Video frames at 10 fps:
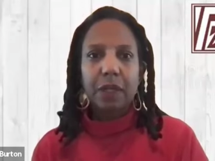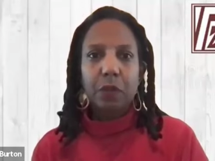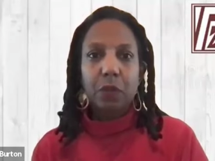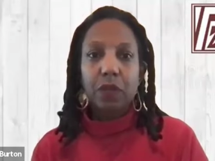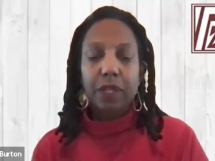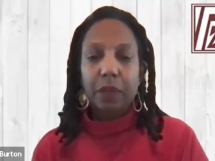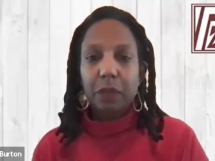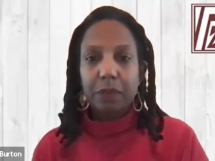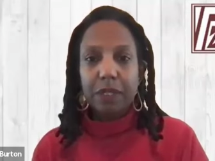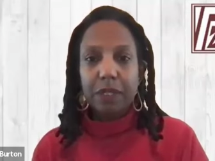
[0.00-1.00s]
the work that
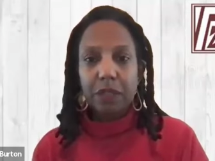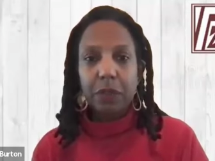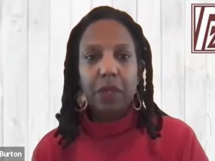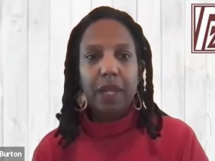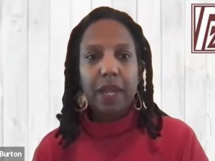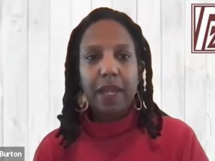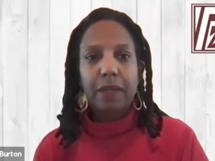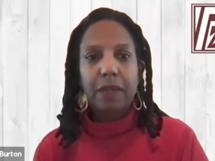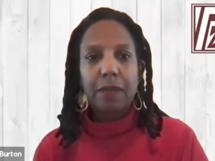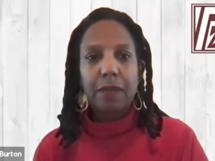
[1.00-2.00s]
women do,
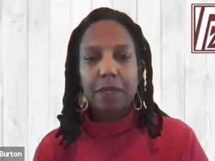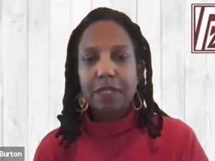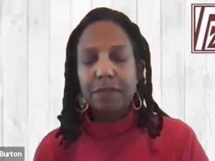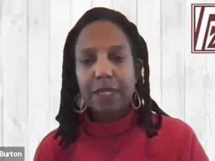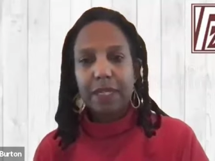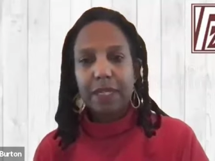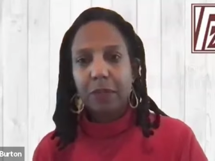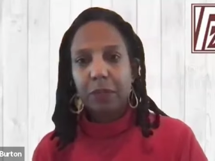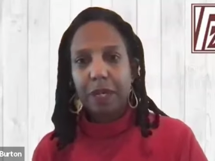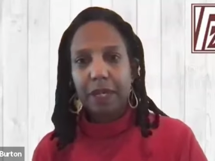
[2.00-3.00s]
and it must be
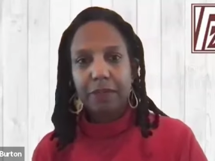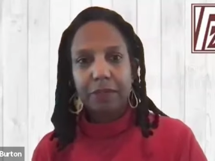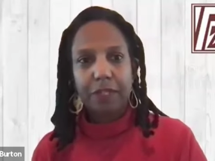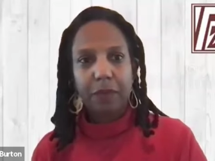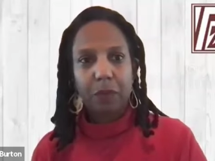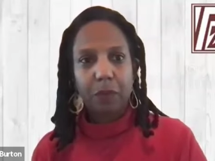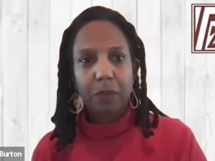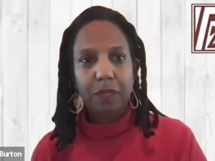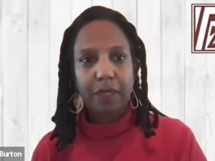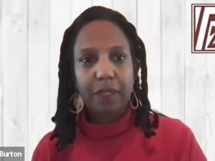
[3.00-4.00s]
equal pay for equal
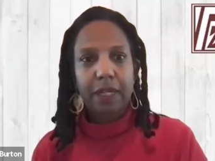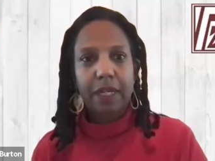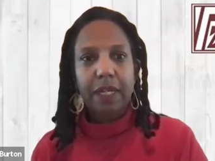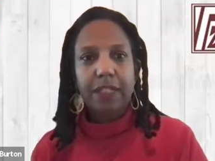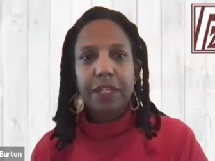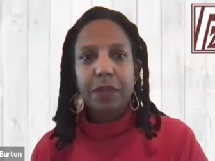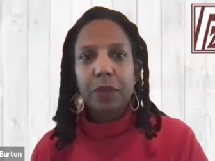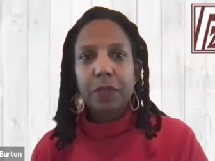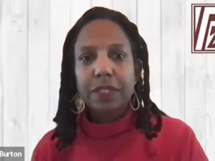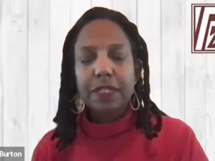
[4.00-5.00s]
women. It's no
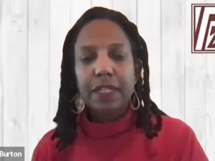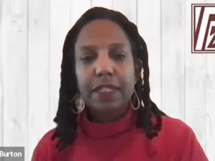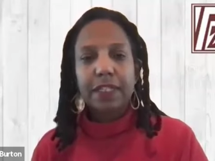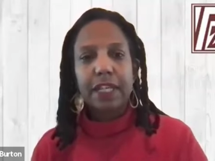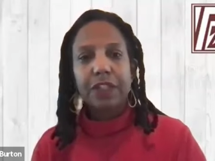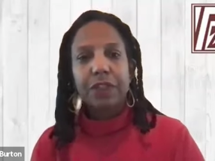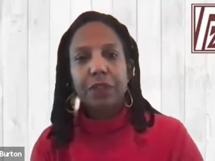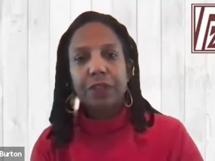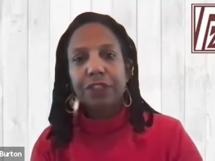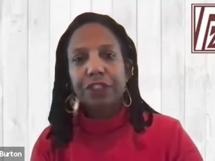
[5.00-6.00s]
coincidence that New
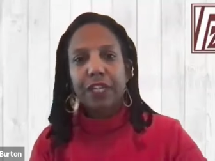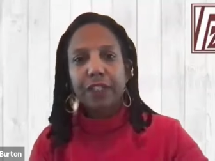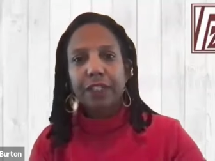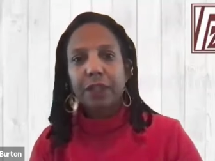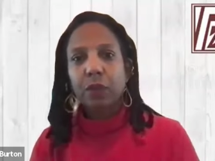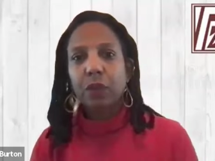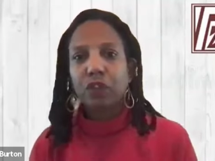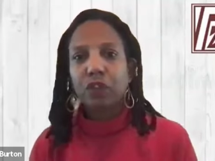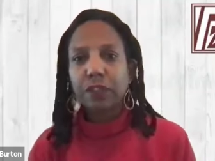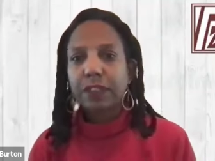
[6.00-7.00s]
York's childcare
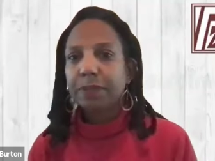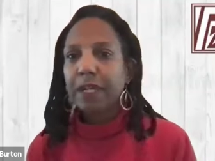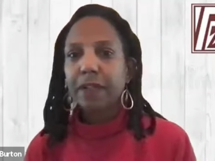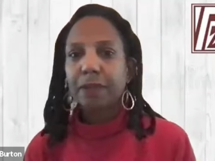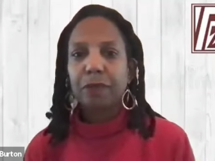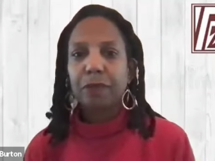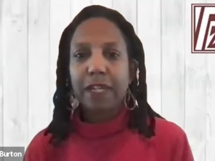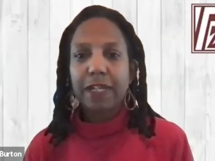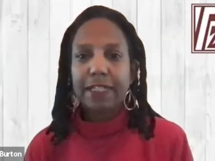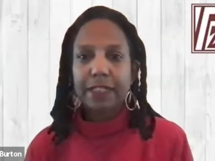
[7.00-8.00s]
workforce is made up of
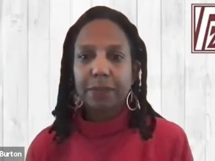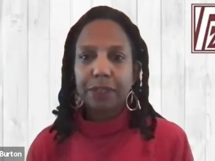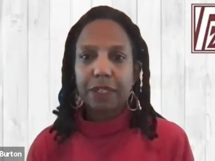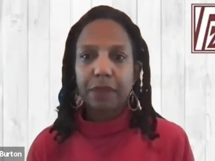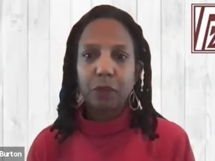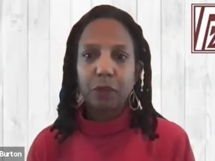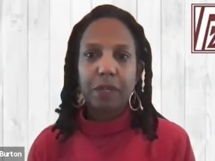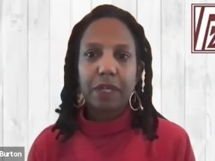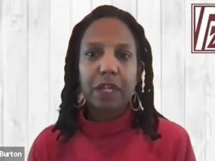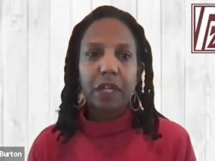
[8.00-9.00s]
96%
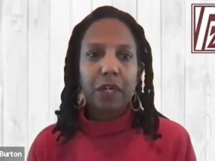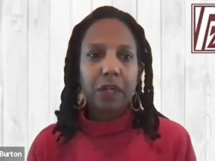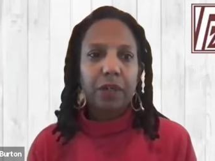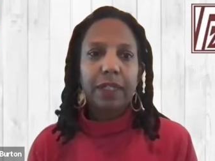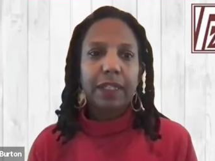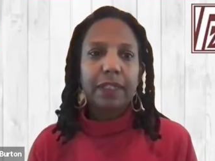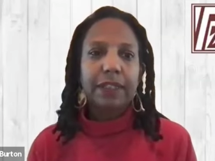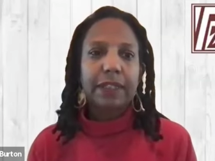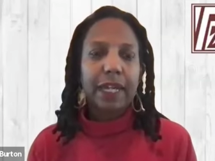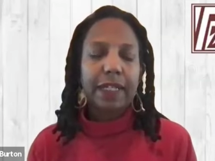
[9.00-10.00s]
women, earning less
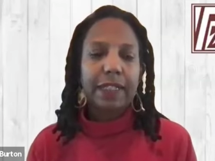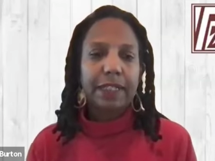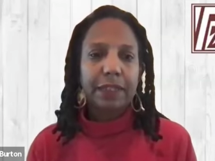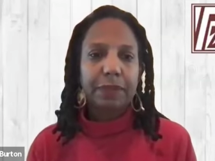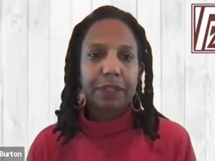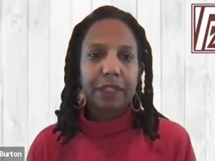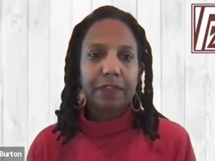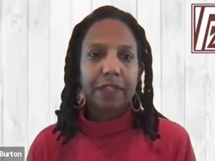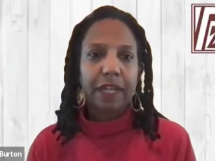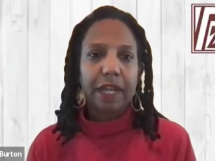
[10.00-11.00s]
than 96%
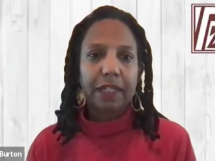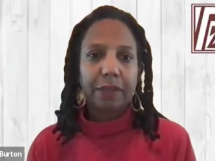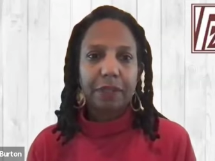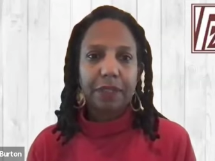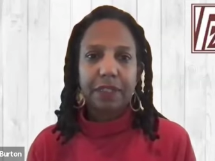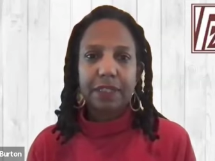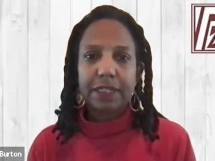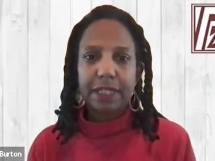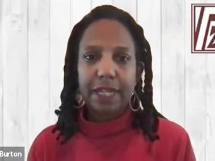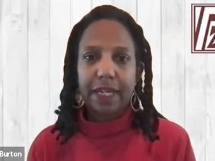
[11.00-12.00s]
of the occupants in the
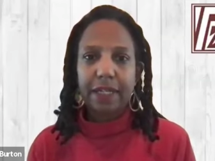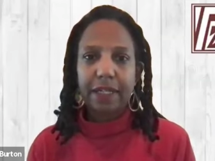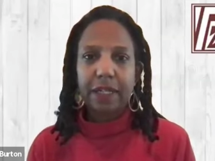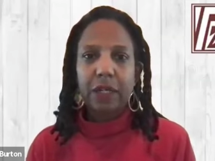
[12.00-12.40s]
state.